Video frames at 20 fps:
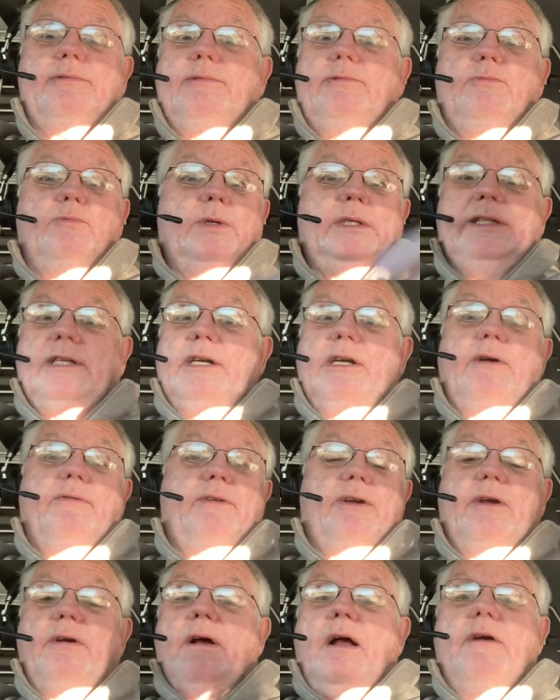went there over
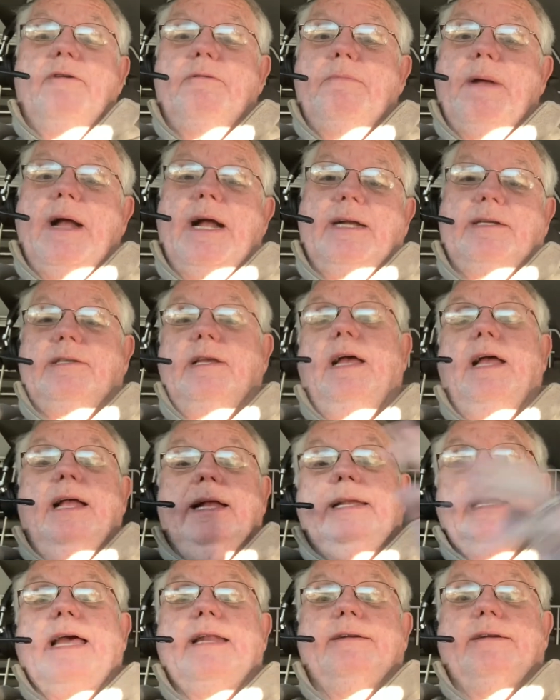here, $100.
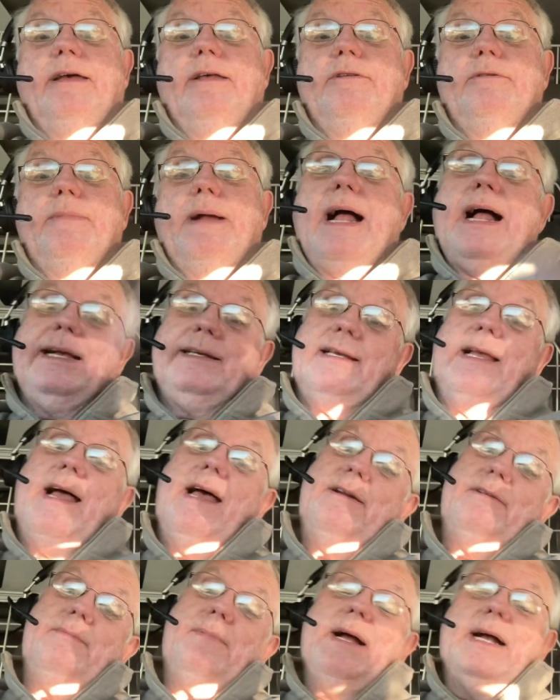Got another box,
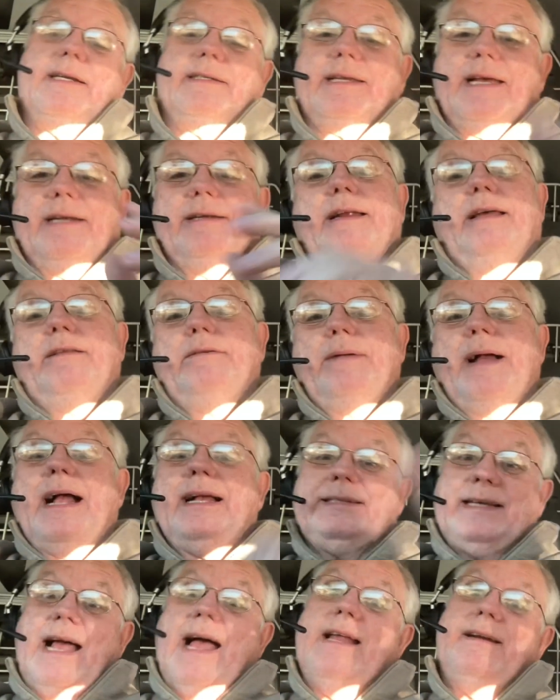$100. Got another box,
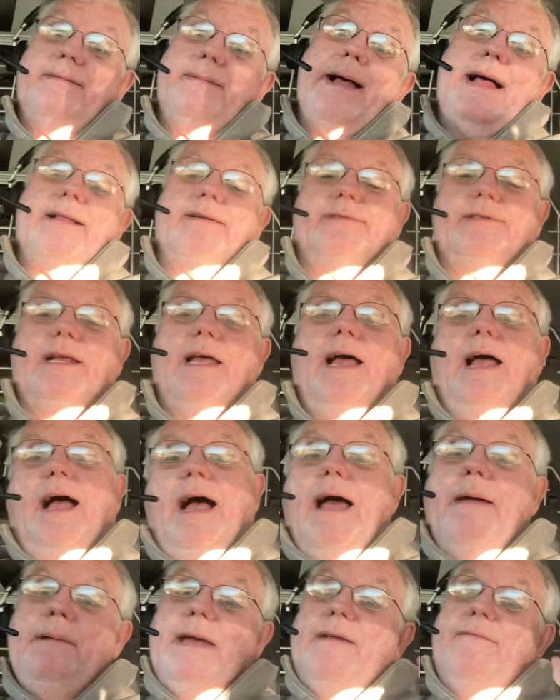$100.
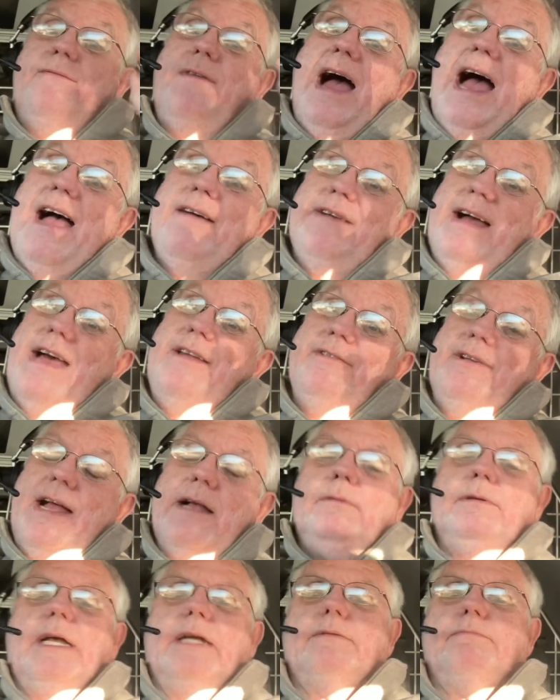I made
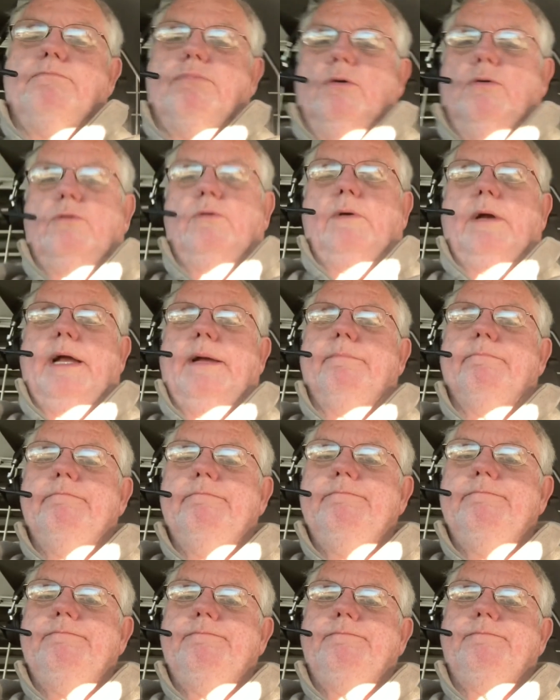$500. That's bullcrap.
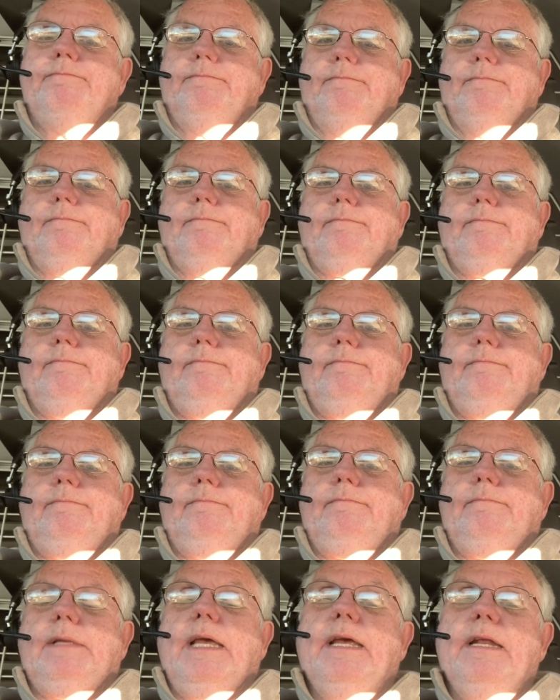
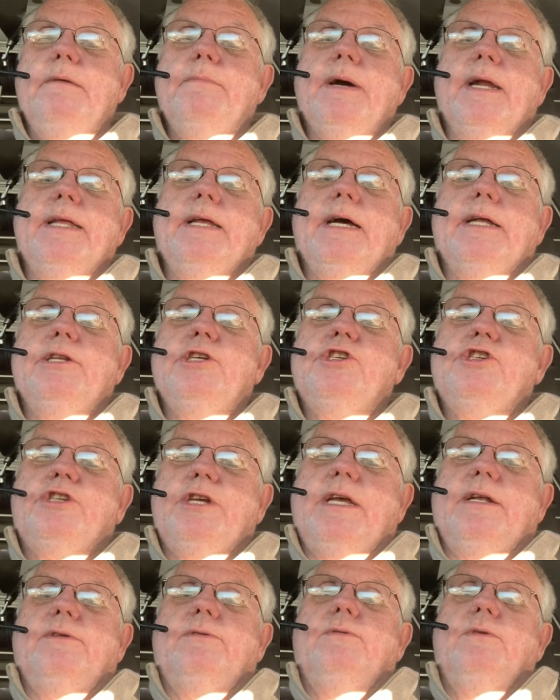Anybody on this
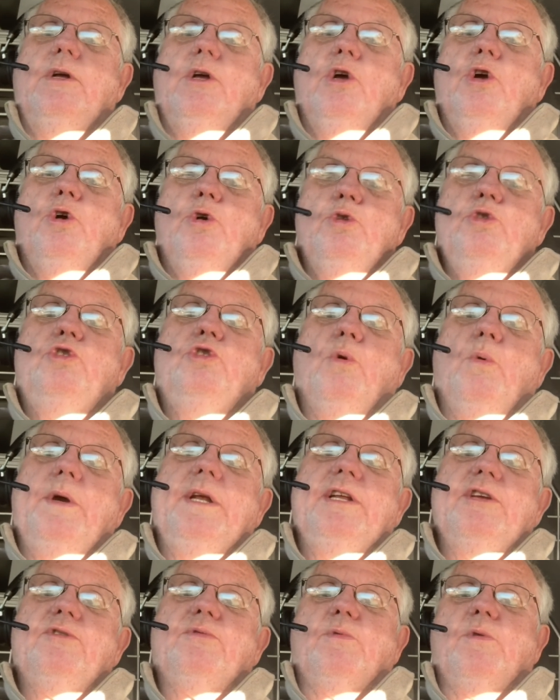channel who's doing
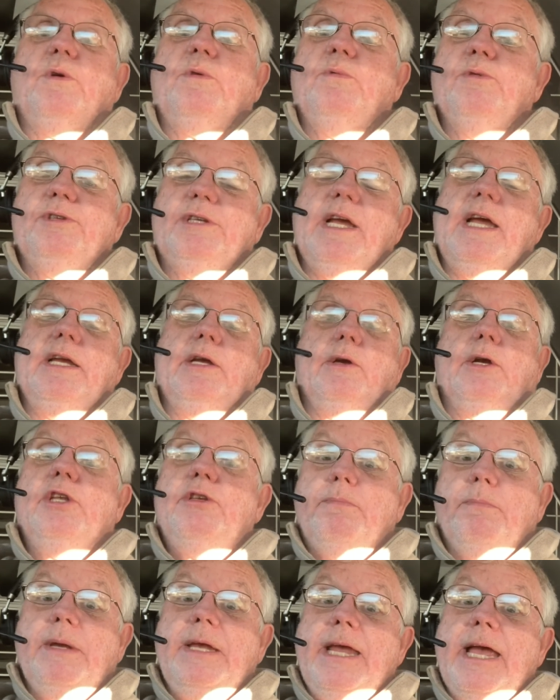this work will tell you it's
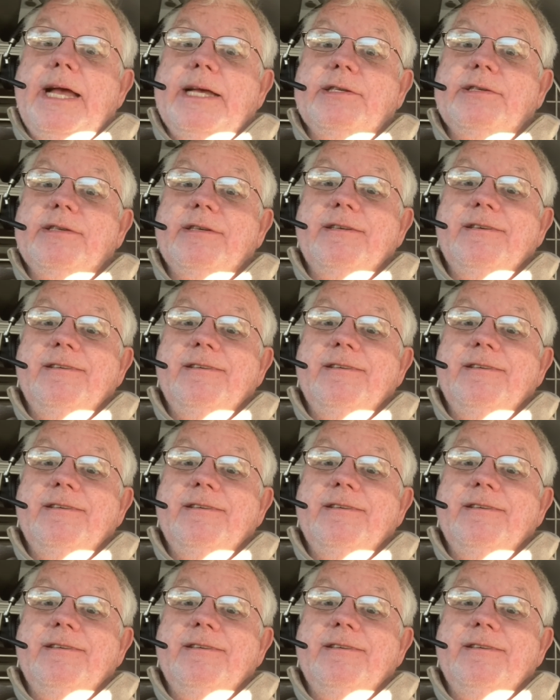BS.